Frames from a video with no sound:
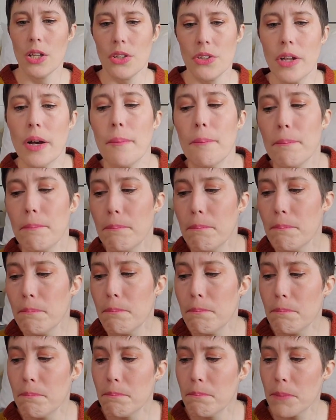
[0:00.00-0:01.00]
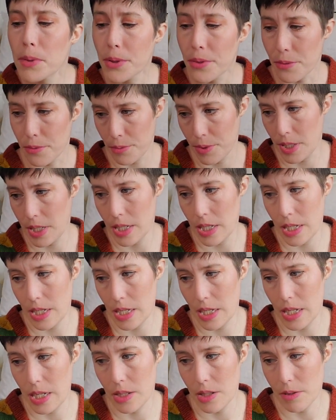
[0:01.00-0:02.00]
Number
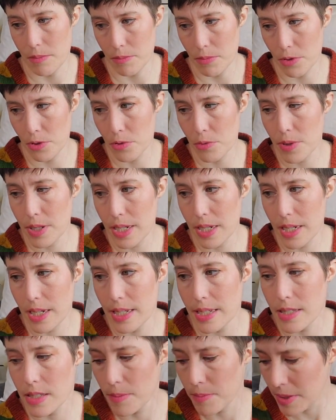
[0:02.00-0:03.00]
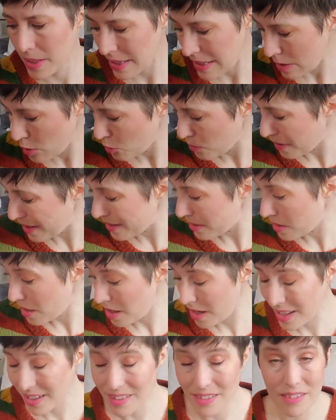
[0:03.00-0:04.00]
three is something that you might
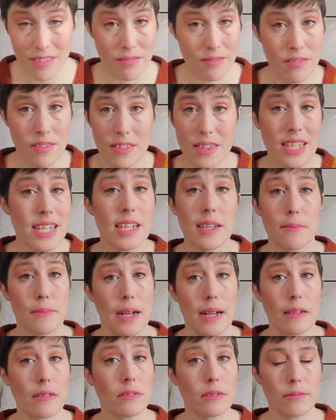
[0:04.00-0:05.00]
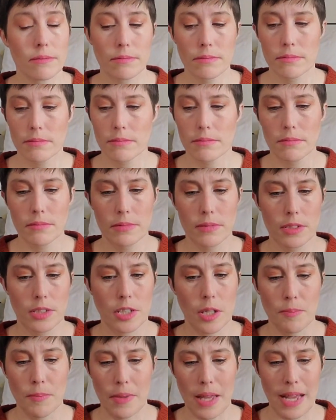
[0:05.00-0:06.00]
not think about
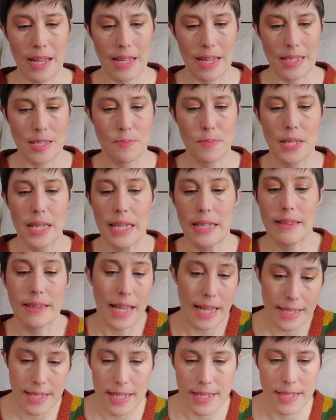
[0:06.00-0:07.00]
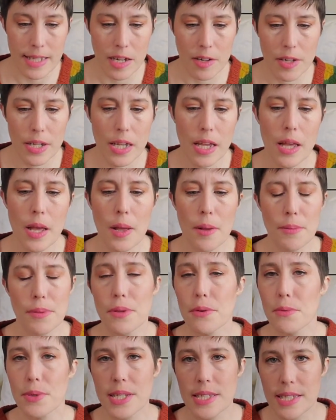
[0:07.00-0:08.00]
as being necessary.
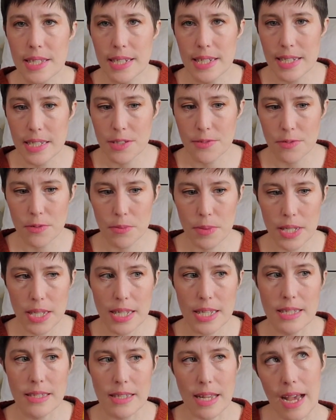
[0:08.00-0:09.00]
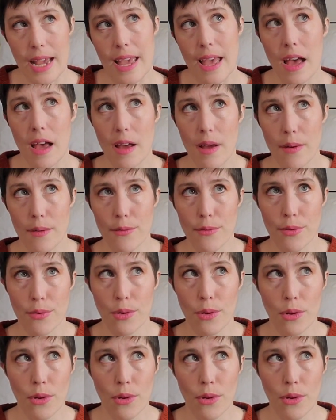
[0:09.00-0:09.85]
The reason it is for me is I have